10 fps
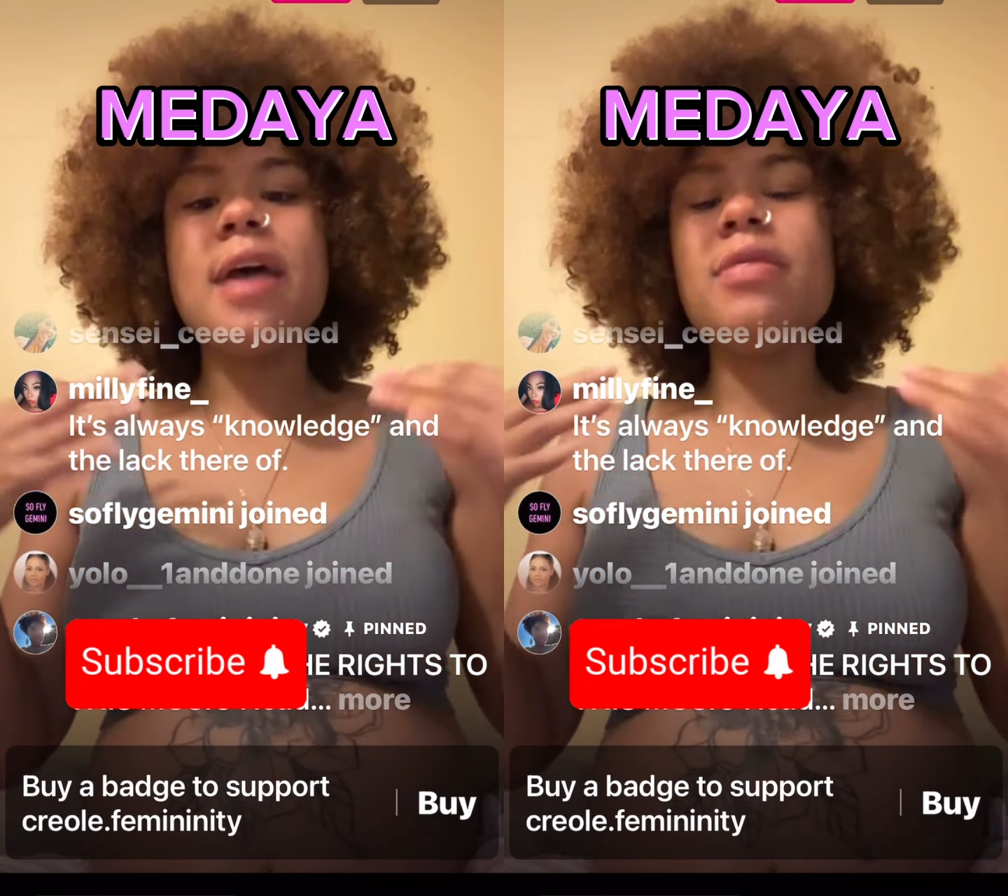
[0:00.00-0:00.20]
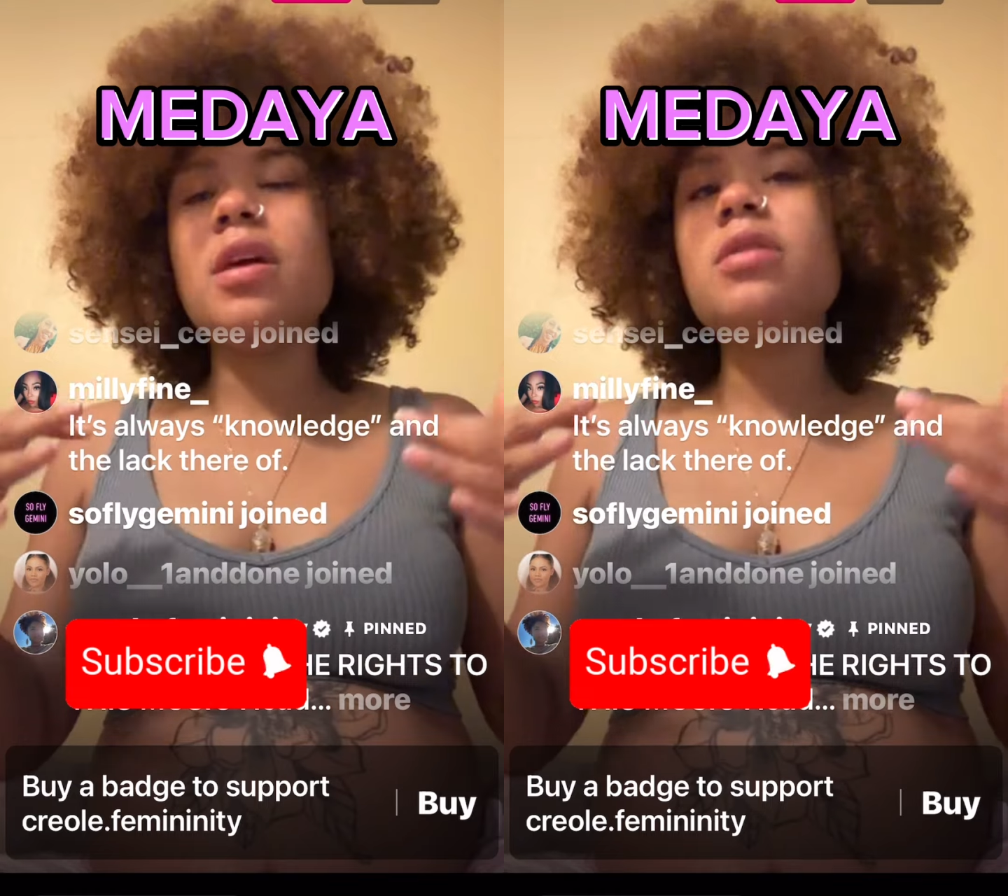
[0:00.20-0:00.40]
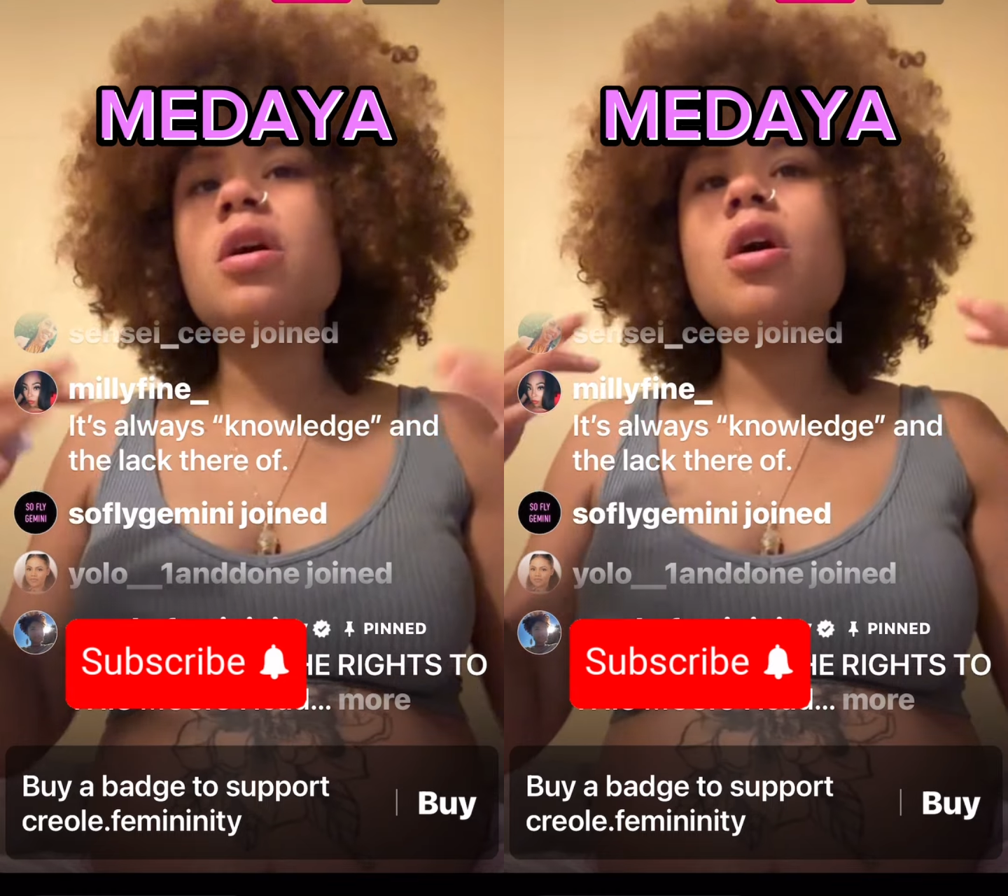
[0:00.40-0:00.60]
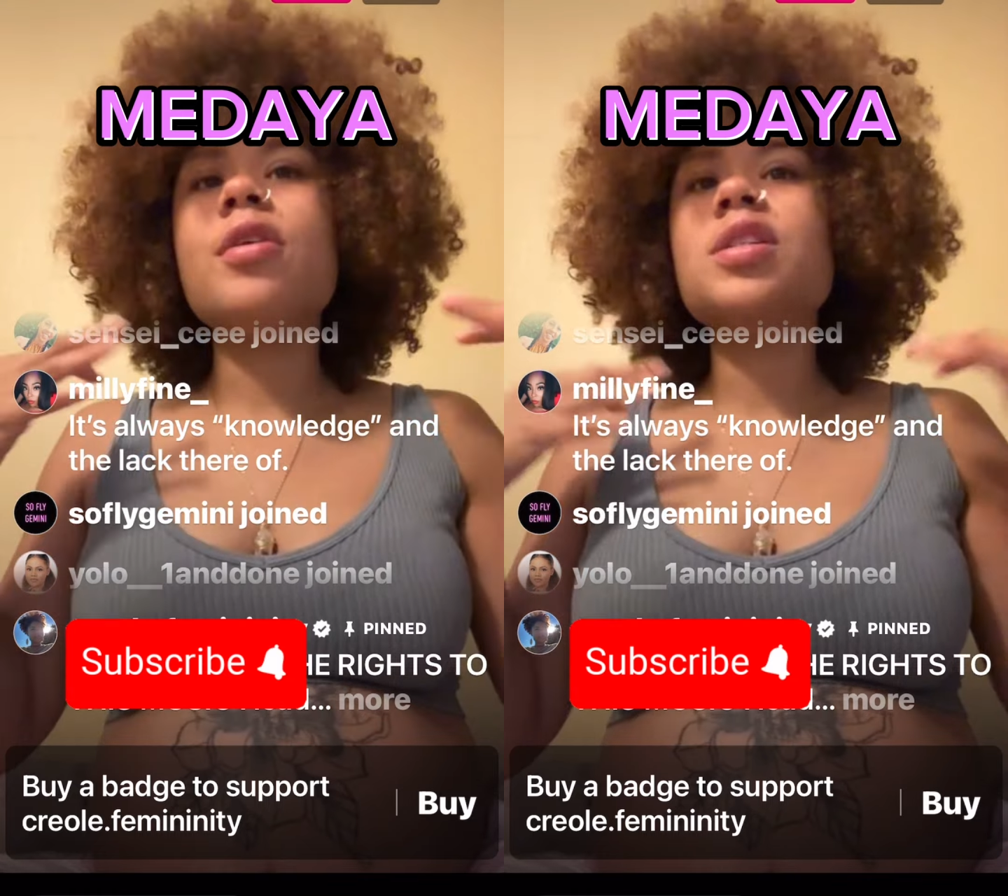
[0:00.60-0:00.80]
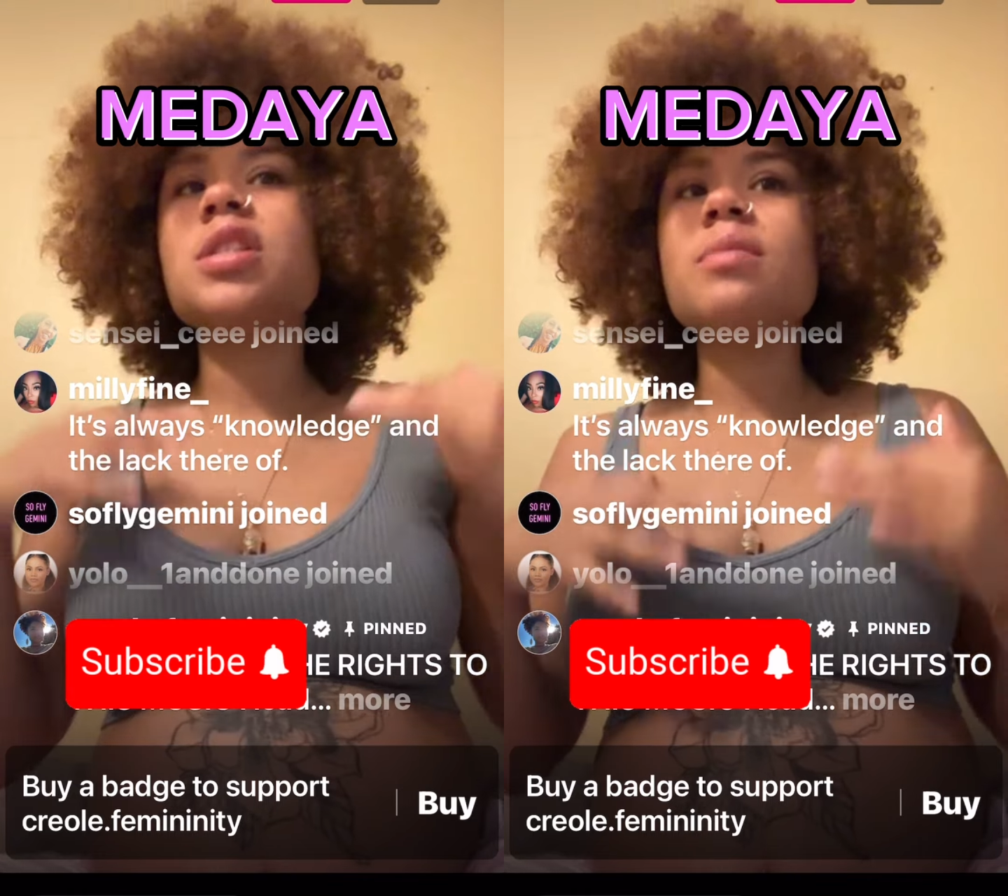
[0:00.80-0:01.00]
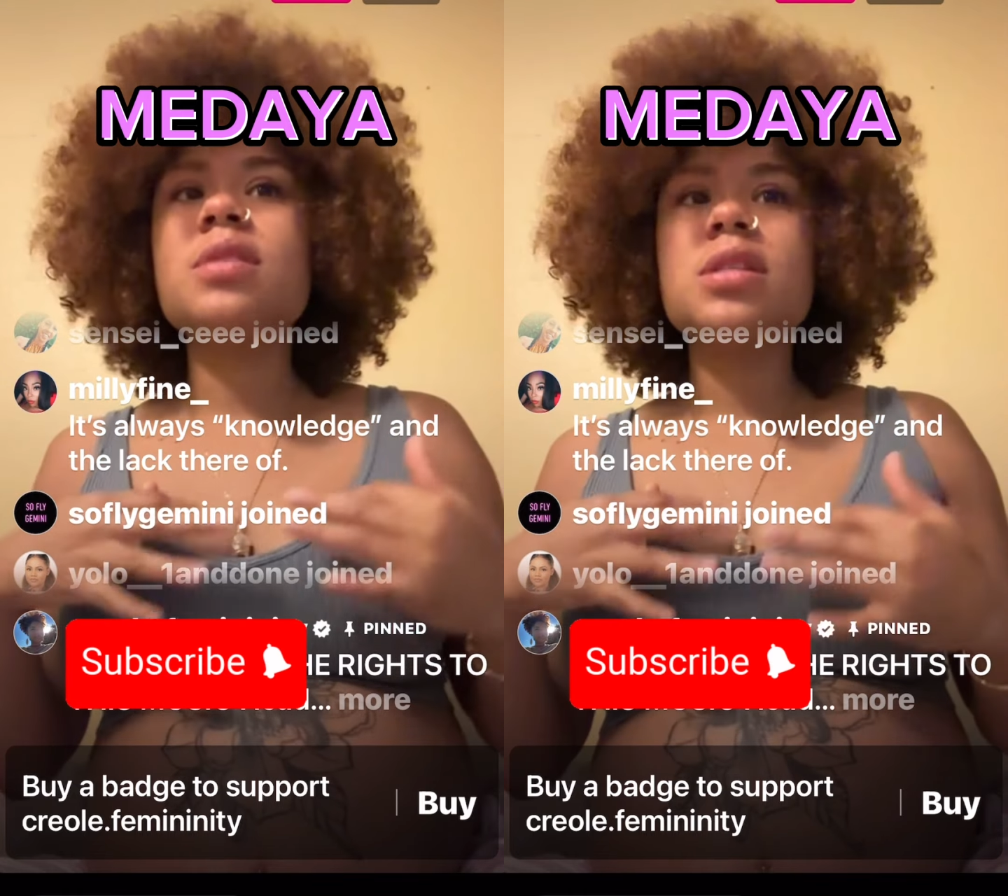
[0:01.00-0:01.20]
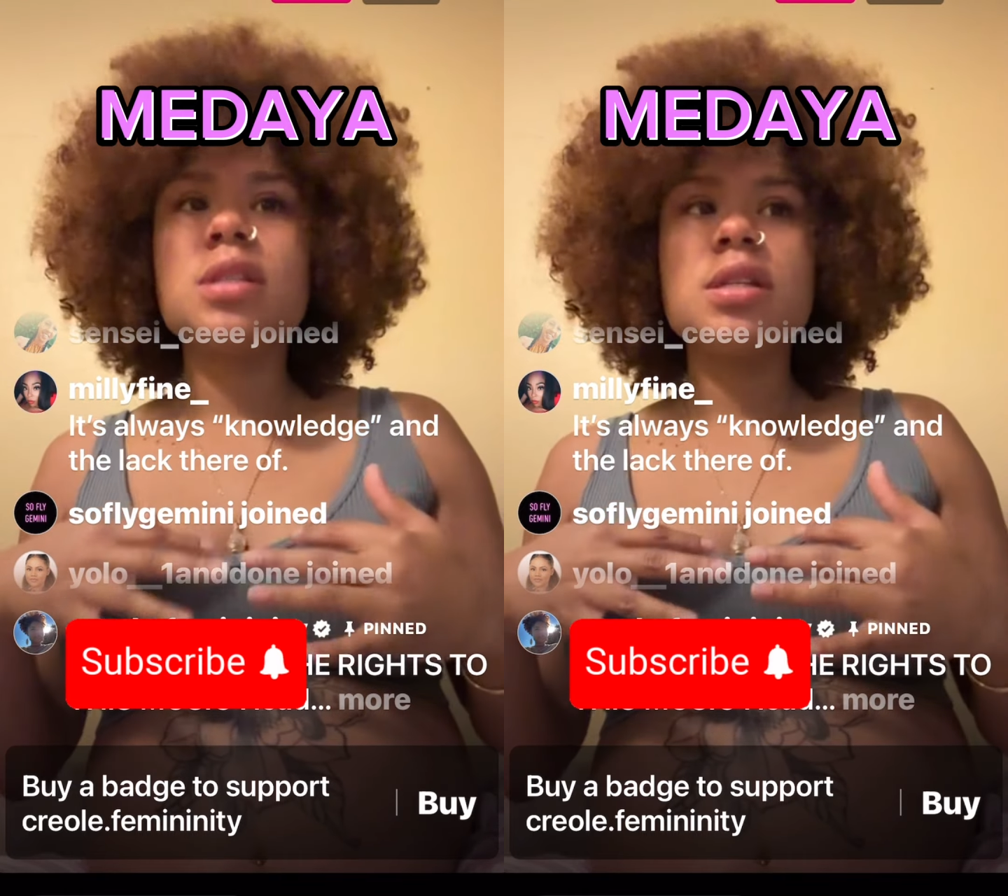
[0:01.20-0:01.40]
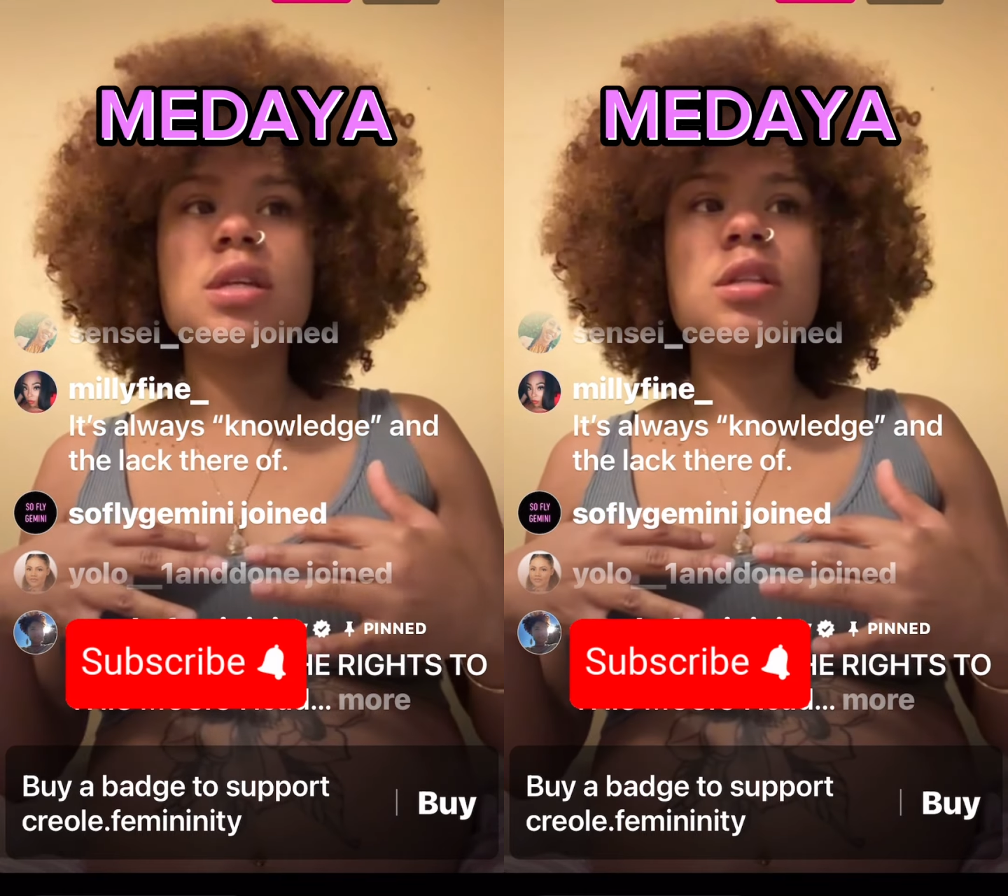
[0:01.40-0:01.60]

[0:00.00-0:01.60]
and then there are substances